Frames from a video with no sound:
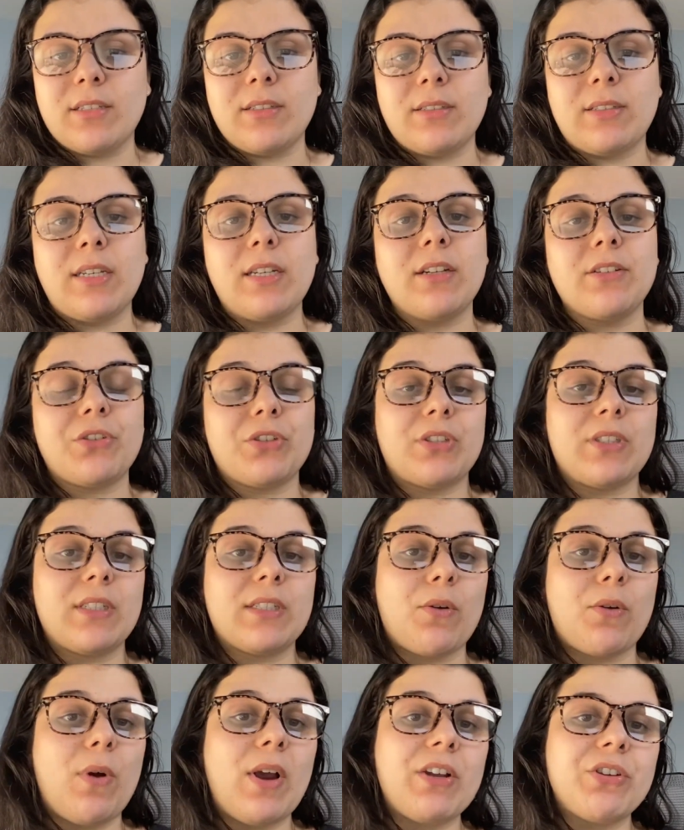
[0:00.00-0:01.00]
Does he
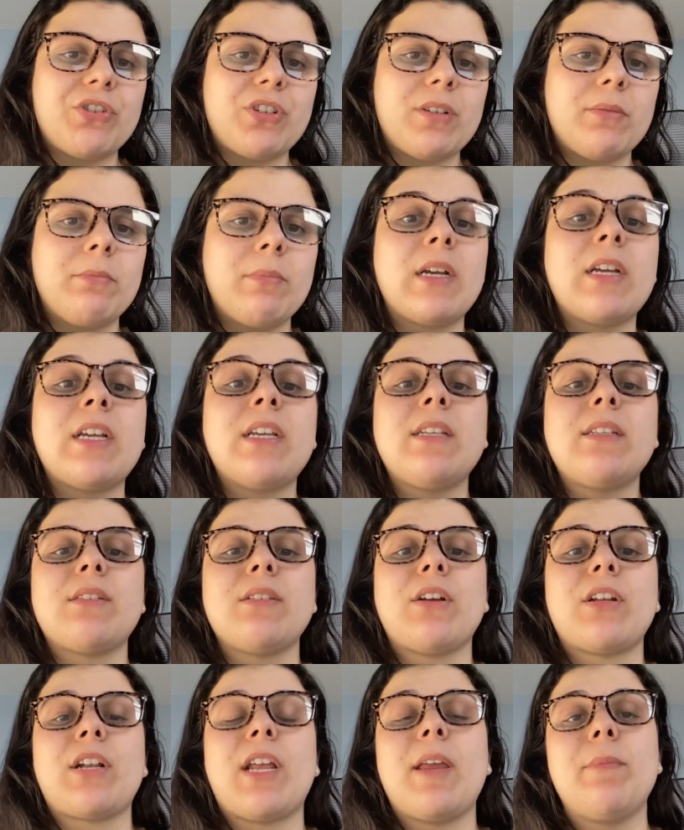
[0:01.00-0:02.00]
understand the question, but he's
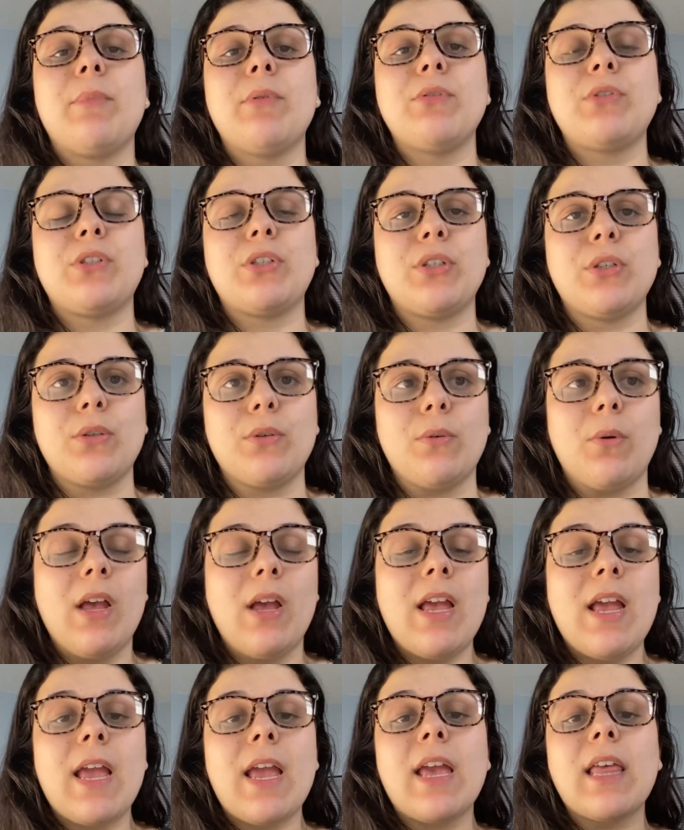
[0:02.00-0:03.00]
not able to
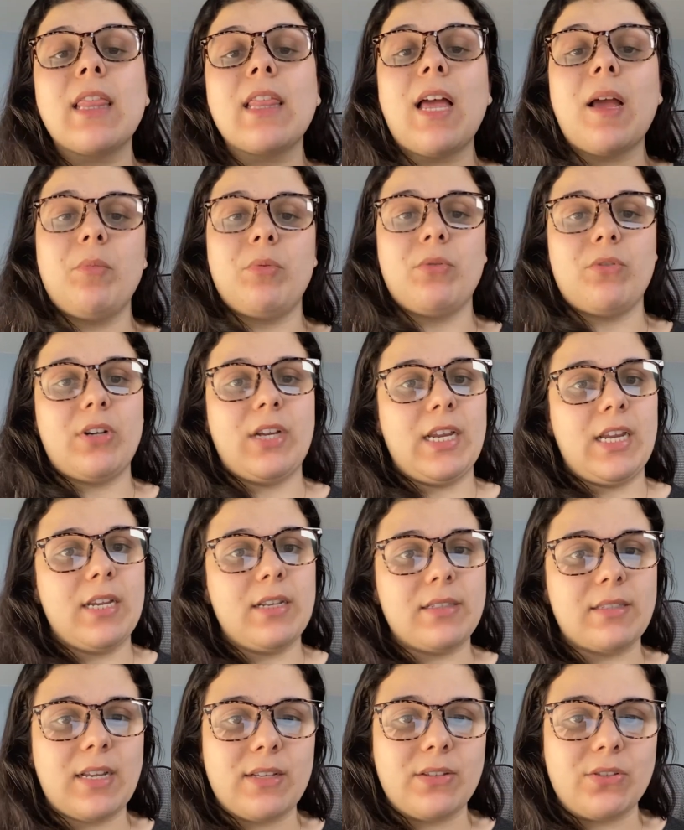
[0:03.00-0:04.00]
elaborate
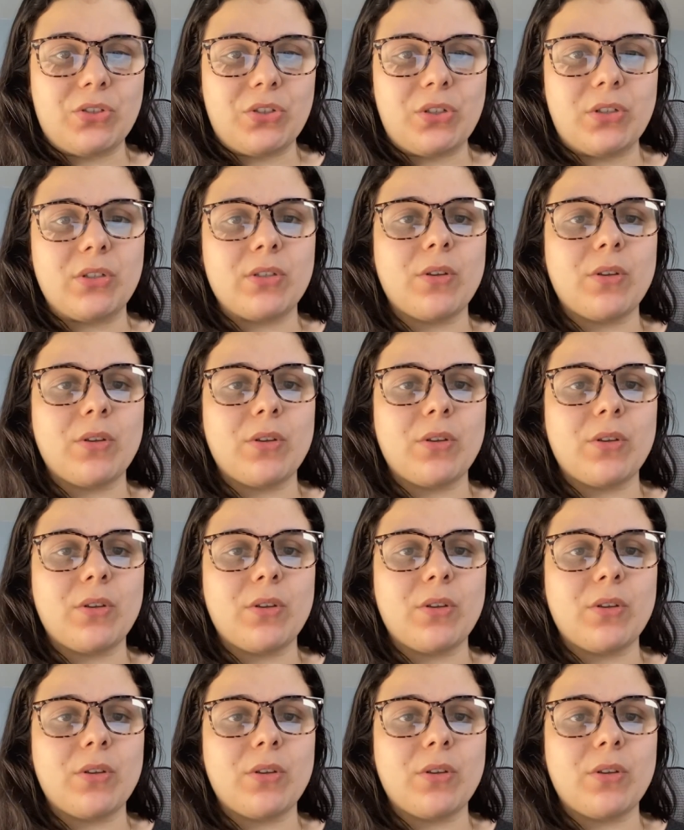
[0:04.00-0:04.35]
his answer?